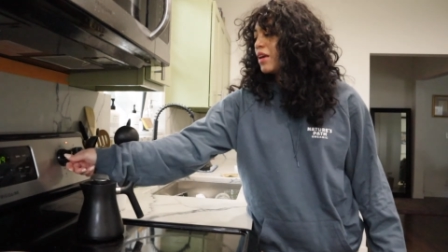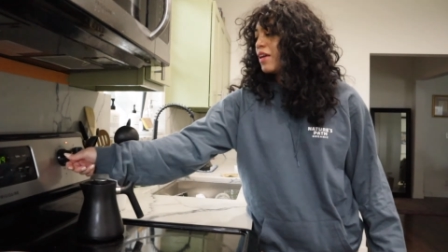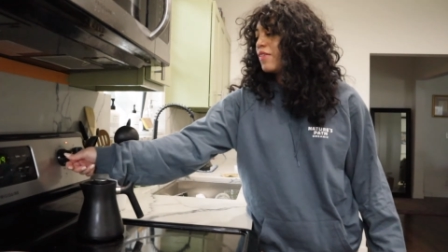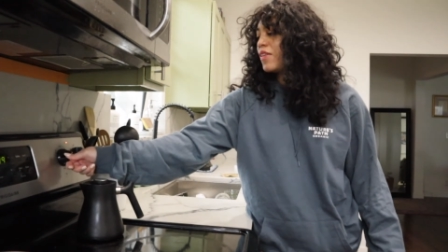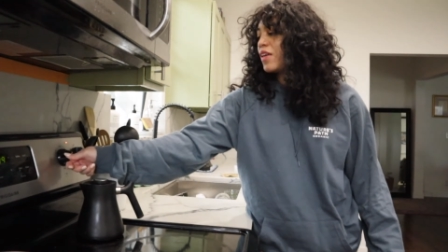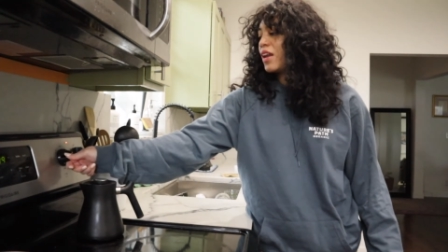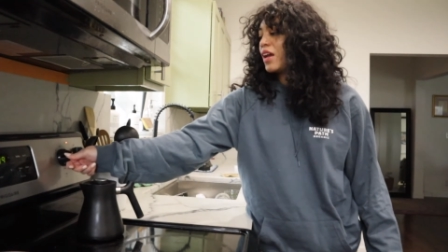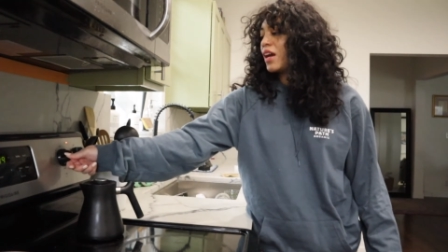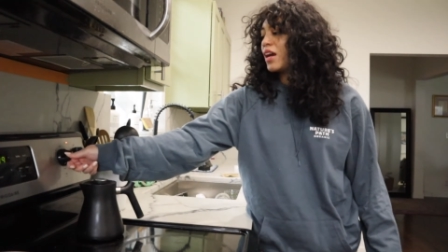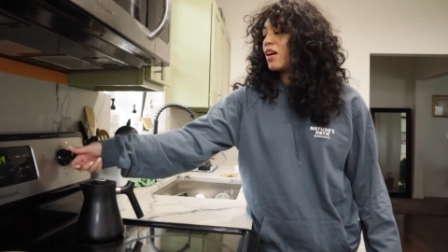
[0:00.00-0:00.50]
and
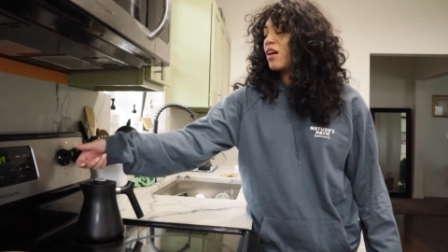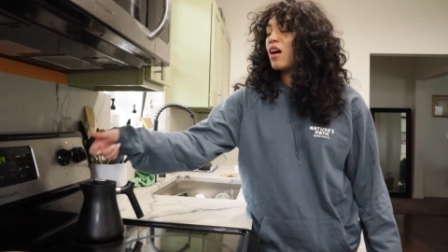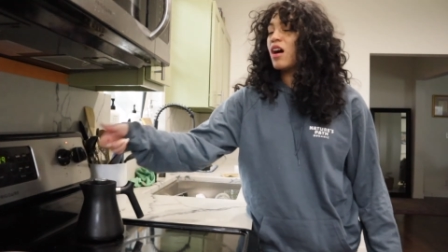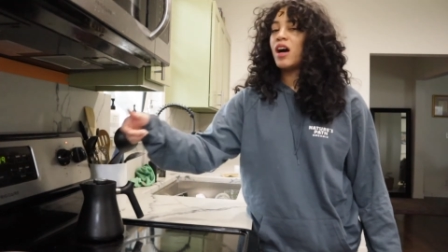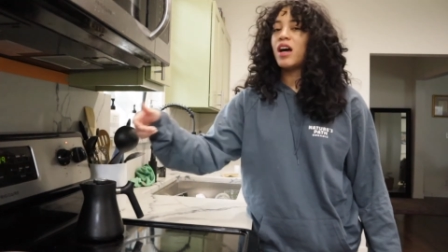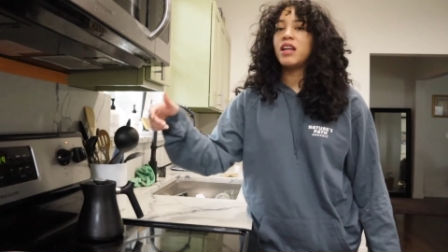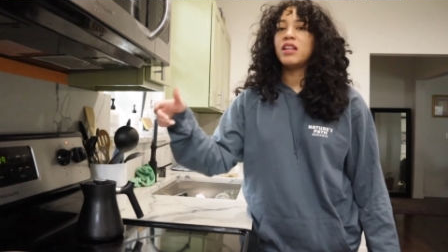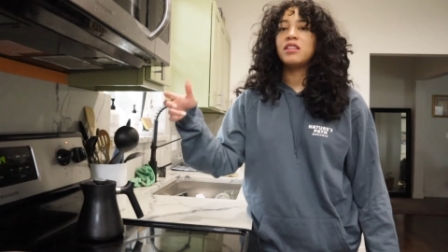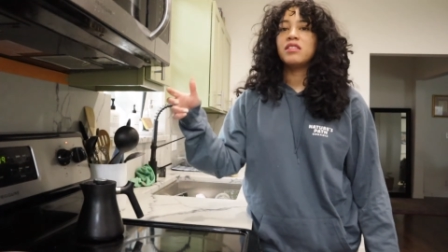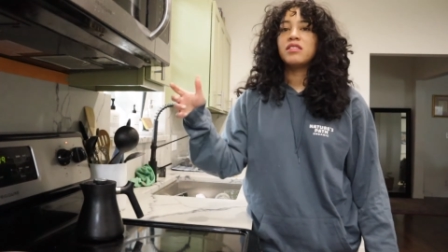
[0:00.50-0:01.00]
then I
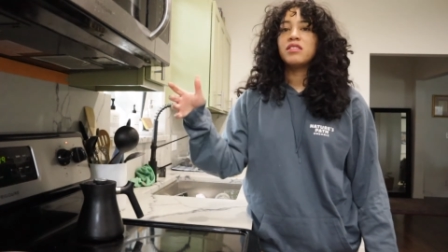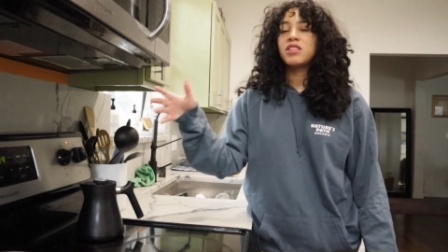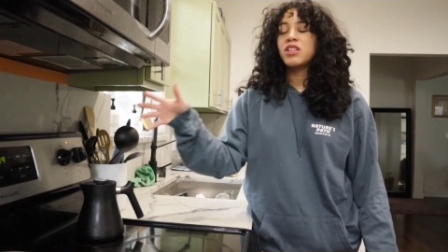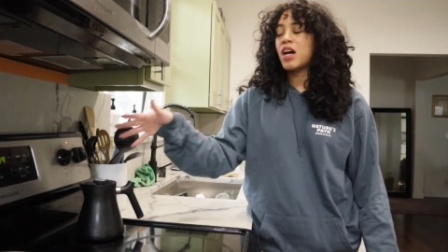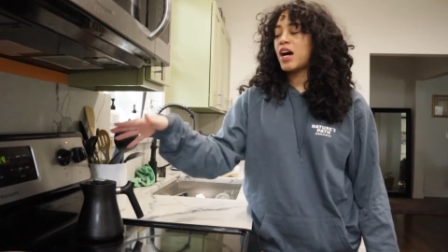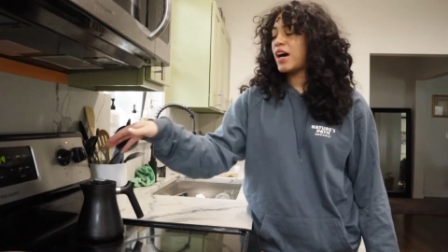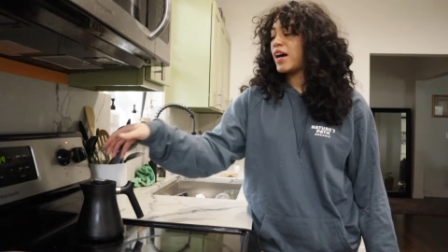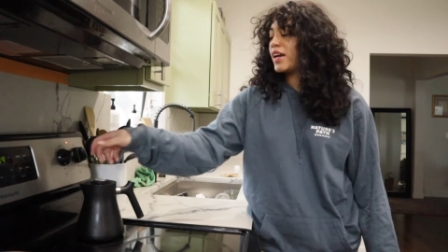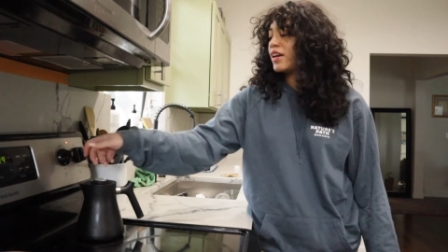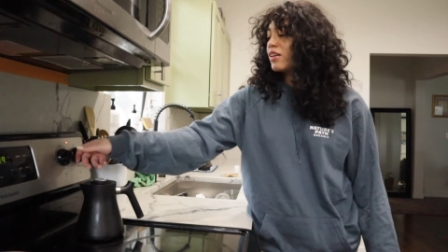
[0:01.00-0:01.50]
got
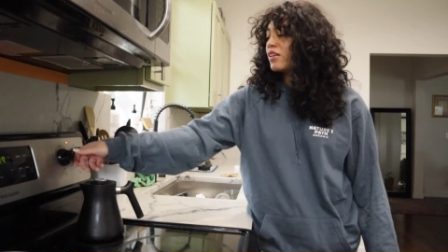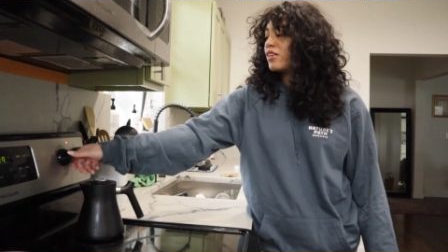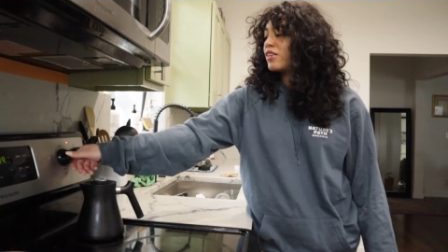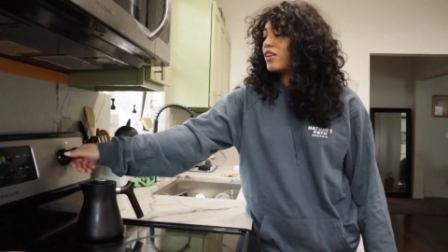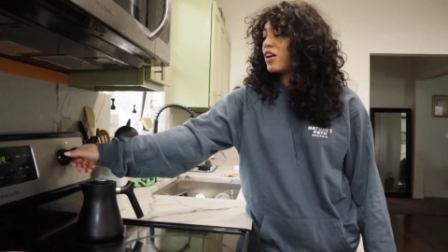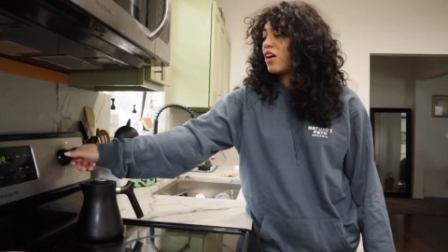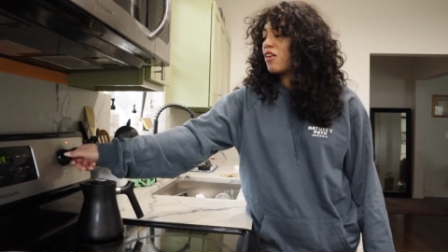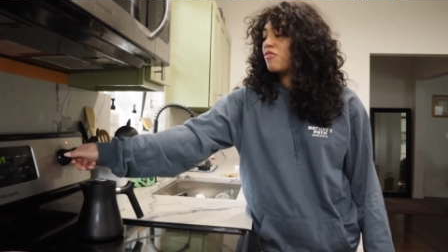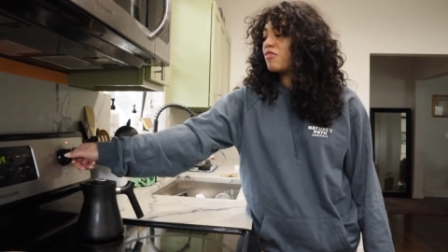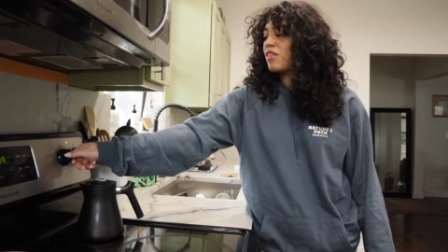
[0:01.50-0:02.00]
tired
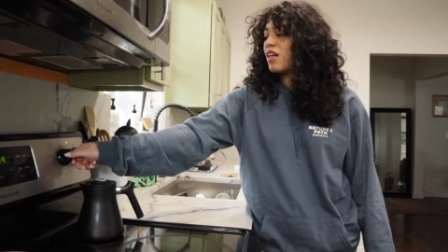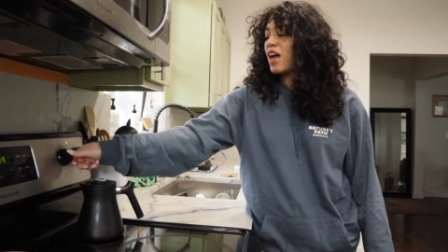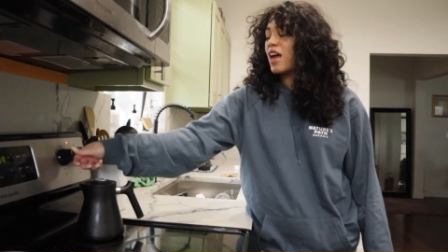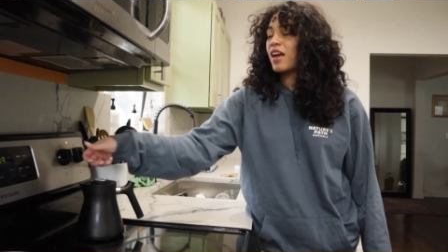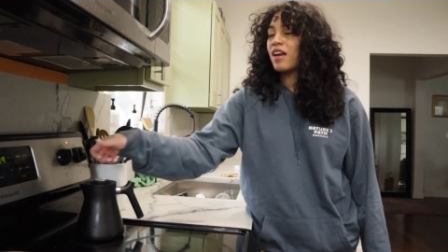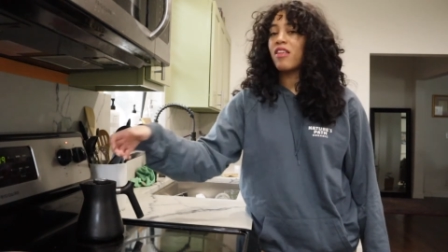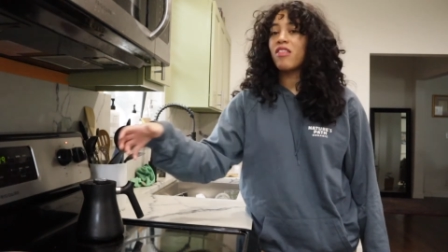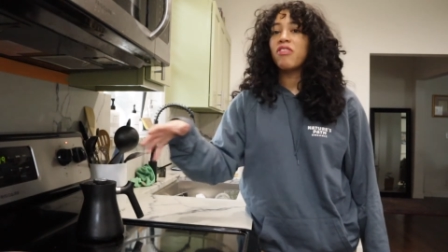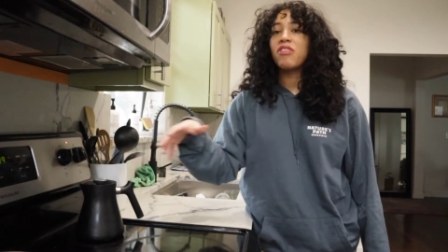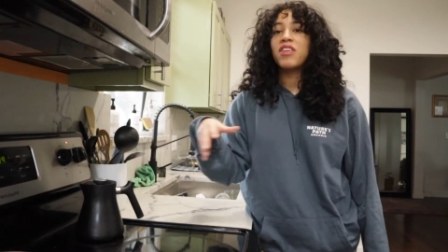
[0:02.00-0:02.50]
of
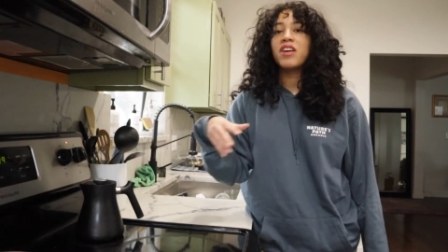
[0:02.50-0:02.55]
like